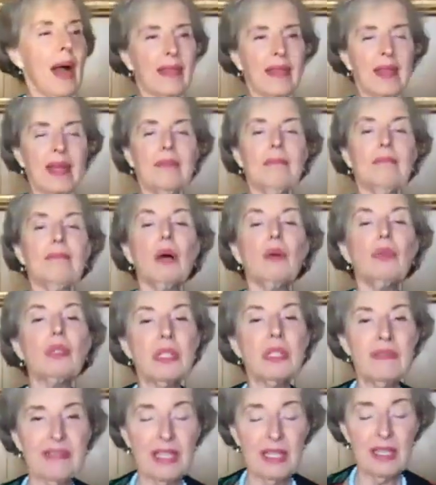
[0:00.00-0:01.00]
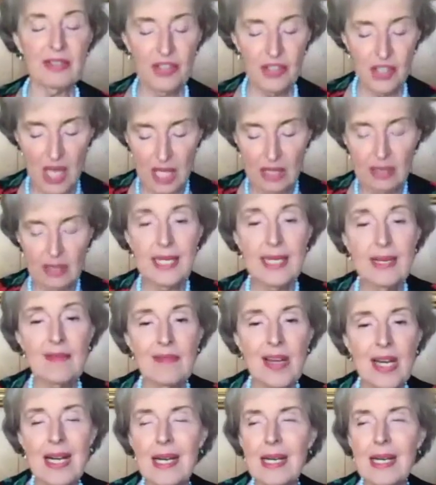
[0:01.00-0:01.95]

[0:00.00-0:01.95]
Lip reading: think most of us live